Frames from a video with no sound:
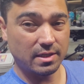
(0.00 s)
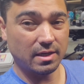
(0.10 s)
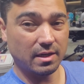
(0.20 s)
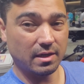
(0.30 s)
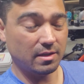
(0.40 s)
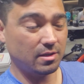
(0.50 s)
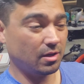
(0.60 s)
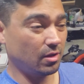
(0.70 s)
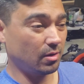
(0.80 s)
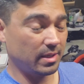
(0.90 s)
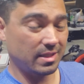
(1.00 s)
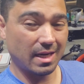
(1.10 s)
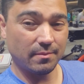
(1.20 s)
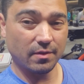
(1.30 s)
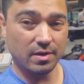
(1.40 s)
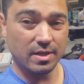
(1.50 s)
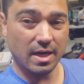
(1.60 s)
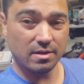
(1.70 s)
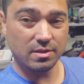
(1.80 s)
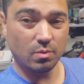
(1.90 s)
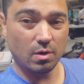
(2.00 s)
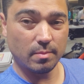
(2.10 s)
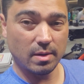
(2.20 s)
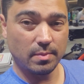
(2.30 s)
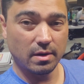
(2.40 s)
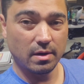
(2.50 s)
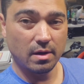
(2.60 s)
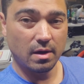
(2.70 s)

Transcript: Took a little bit of time for the tires to warm up,